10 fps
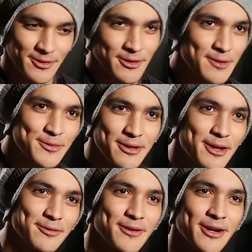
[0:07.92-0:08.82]
you're gonna be
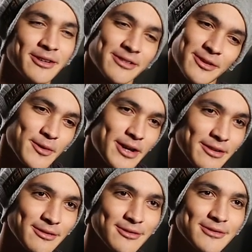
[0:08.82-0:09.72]
the entry-fragger. And I said,
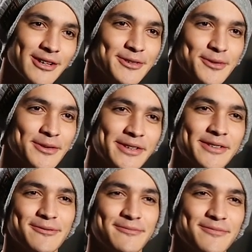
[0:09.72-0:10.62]
okay, let's do this.